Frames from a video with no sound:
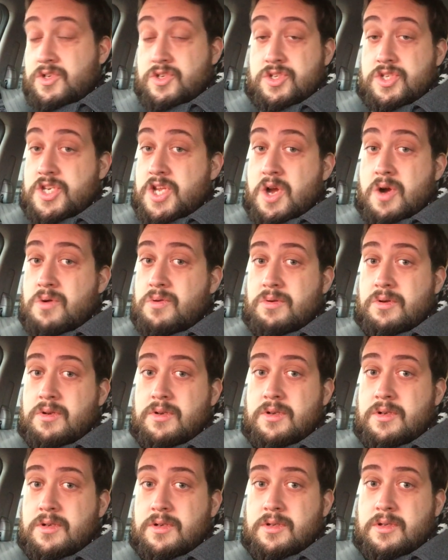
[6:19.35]
don't
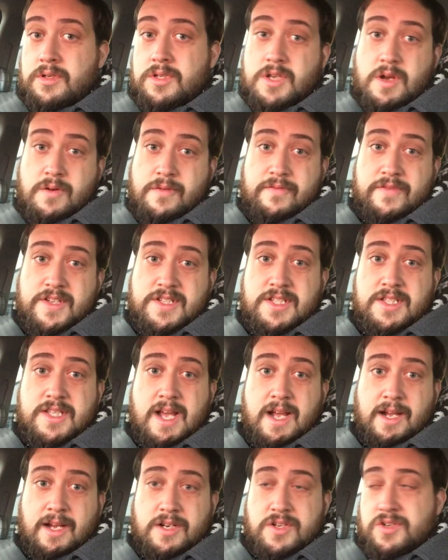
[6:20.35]
visit
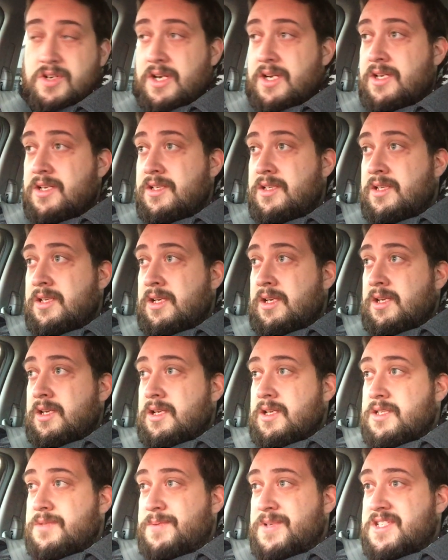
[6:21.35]
that country.
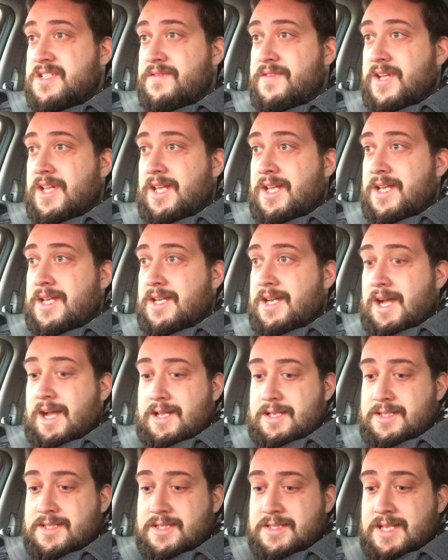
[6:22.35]
Specifically,
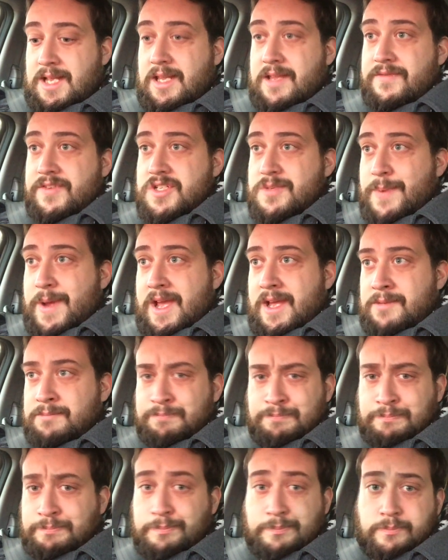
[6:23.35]
since I live in Japan,
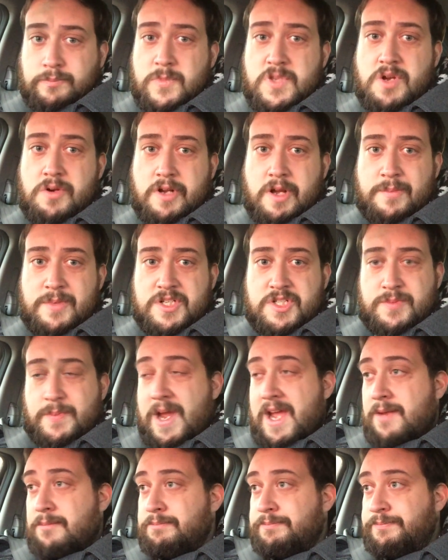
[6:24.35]
don't come to
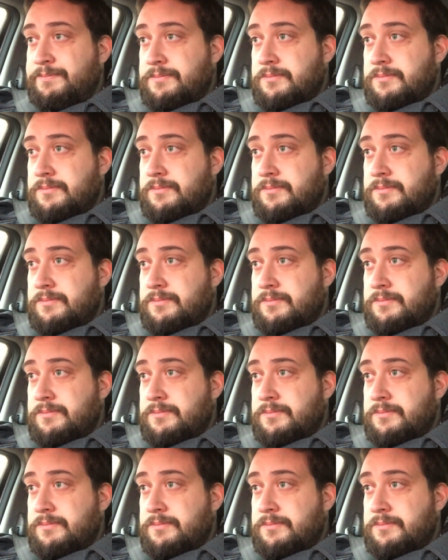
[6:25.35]
Japan.